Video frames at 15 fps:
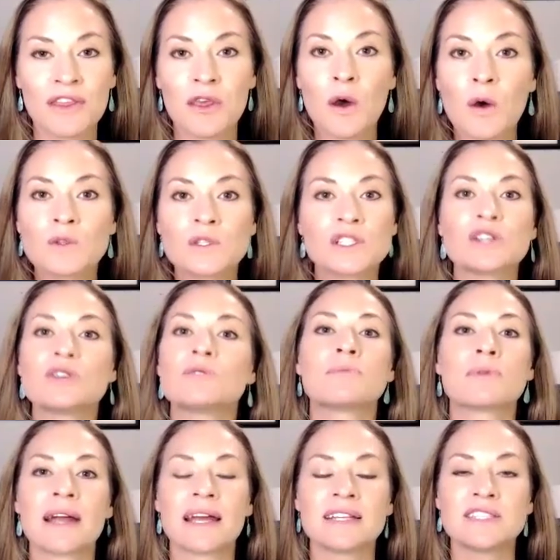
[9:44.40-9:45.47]
those two
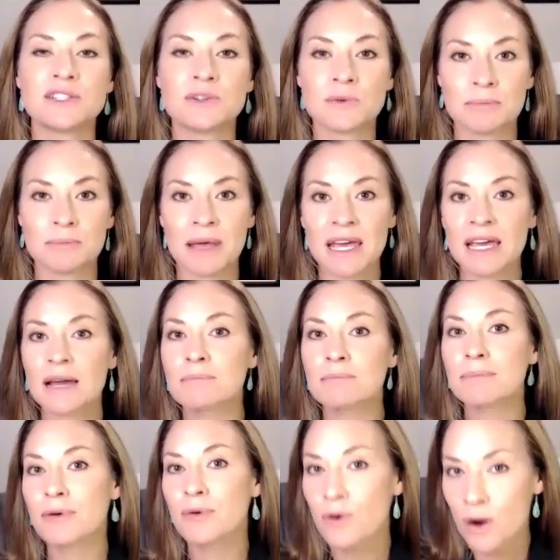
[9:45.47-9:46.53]
brands, you would pick a
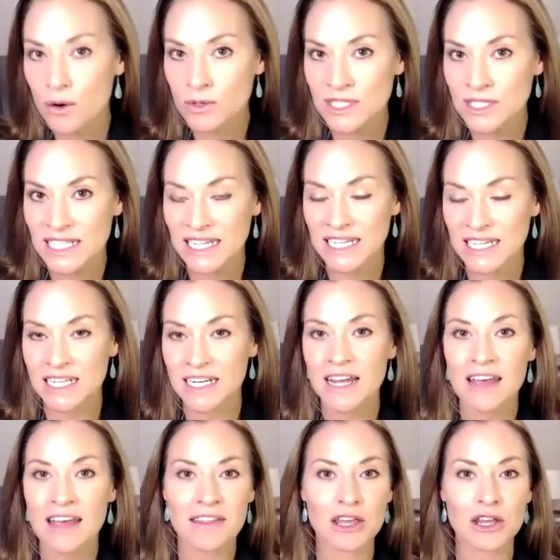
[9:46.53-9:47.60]
protein
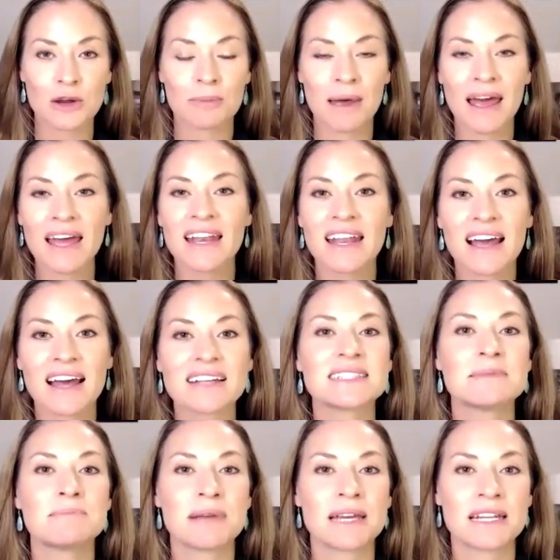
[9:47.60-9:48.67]
that your pet
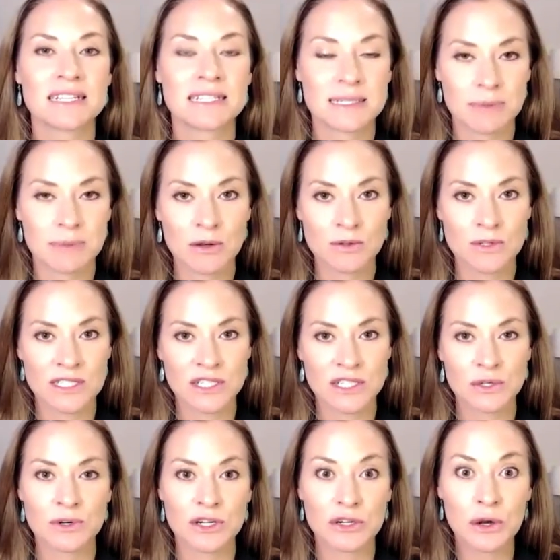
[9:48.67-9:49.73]
hasn't been exposed to
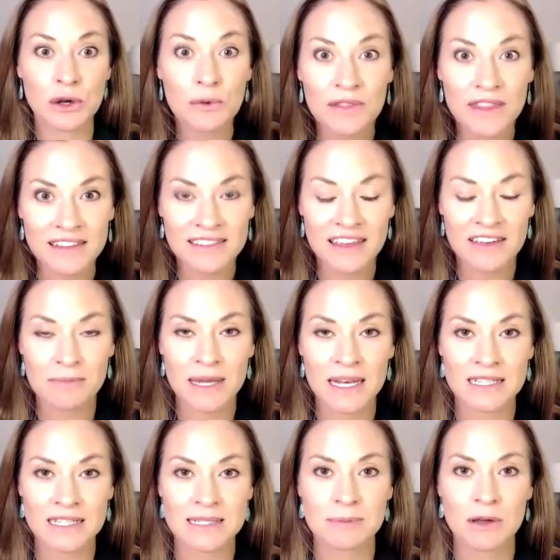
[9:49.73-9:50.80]
or you don't think they've been
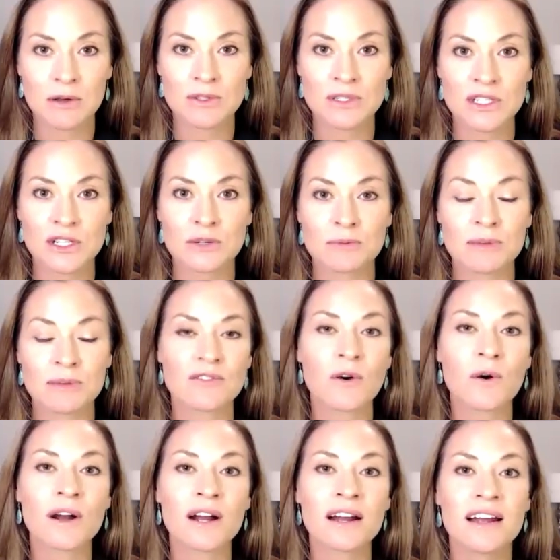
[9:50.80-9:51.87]
exposed to
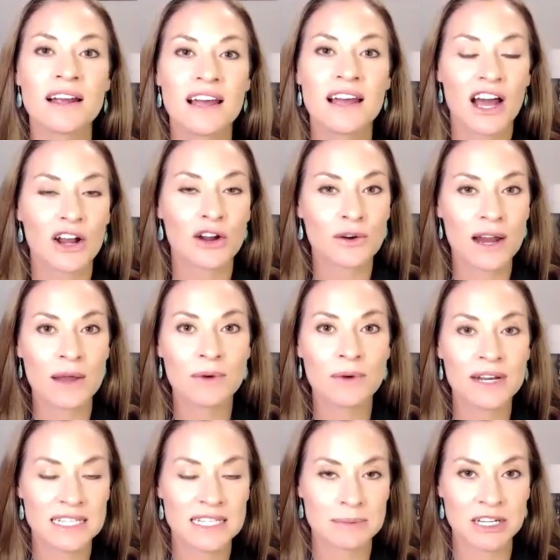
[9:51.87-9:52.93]
before. A great
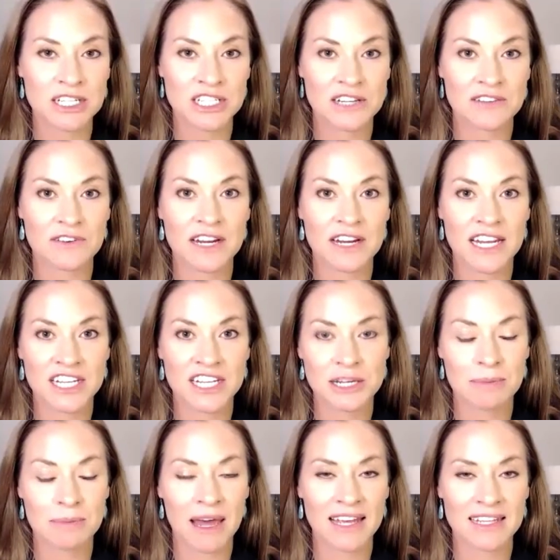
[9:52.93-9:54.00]
one, especially for itchy
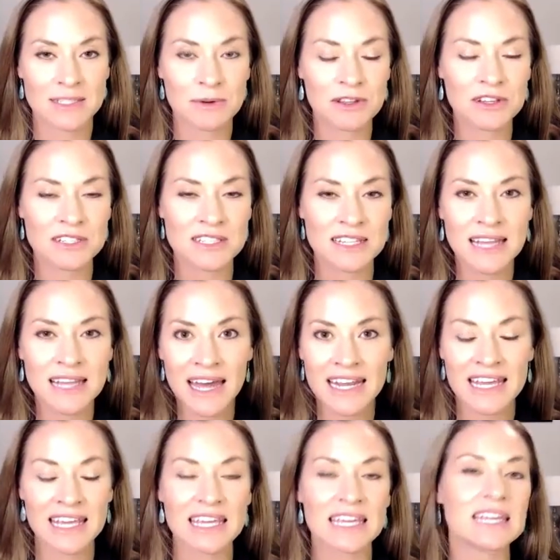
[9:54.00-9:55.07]
pets where there's a lot
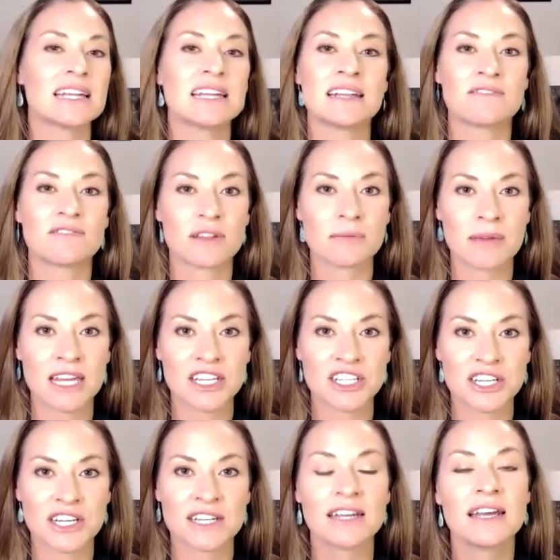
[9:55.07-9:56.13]
of heat and
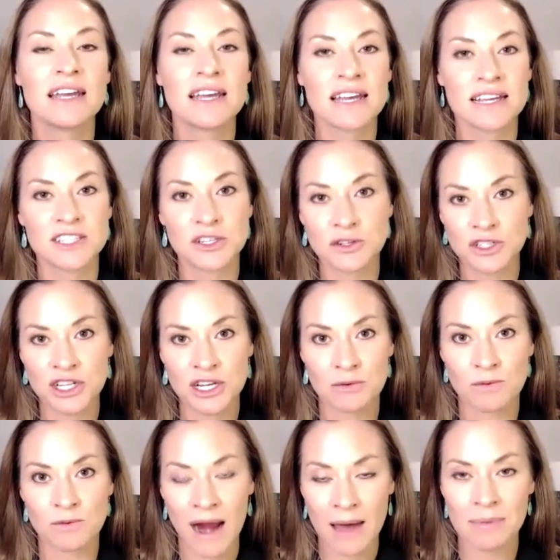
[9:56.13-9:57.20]
inflammation, is usually
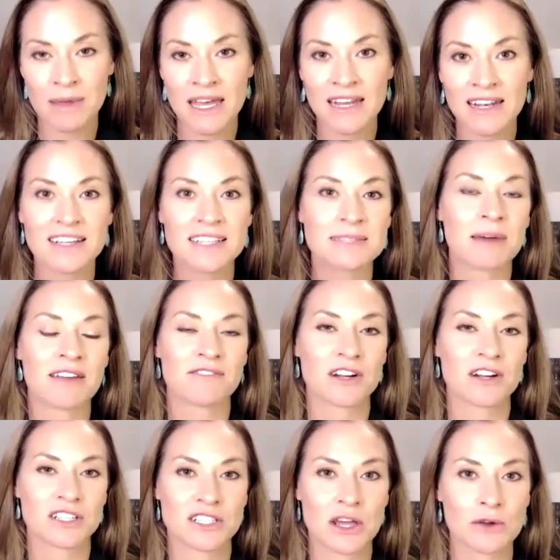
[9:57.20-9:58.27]
rabbit is my
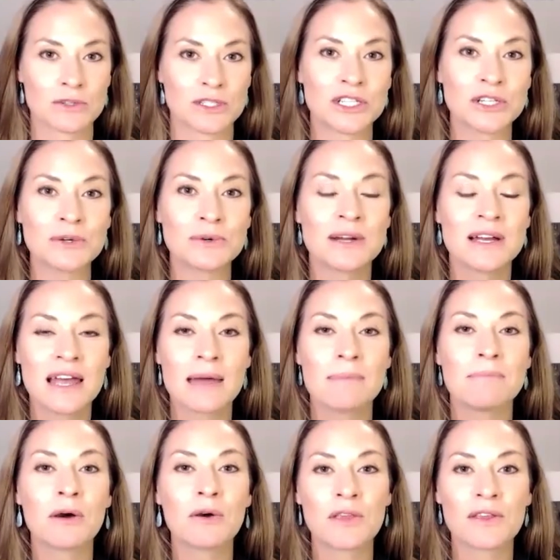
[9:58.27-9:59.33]
first go-to. And
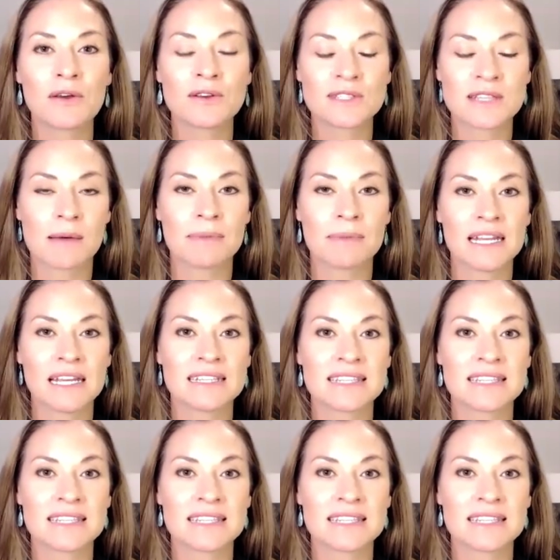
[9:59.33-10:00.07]
both of those companies